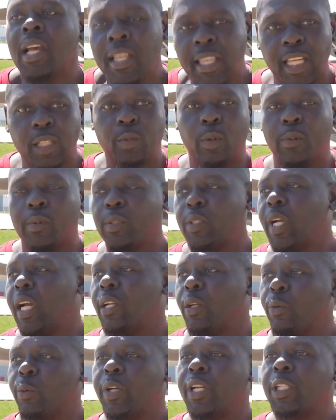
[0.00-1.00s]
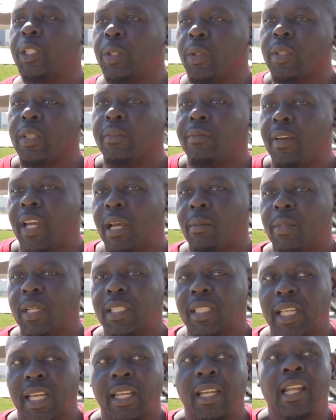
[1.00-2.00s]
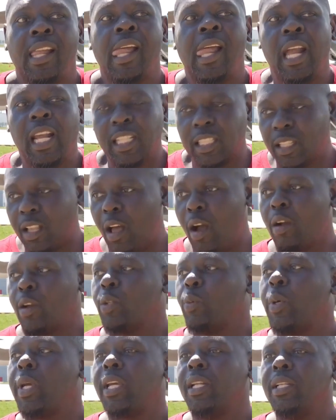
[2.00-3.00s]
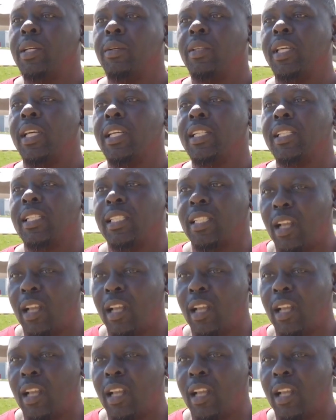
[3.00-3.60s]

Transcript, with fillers: that's what we're trying to reassure the families that as long as we can do this,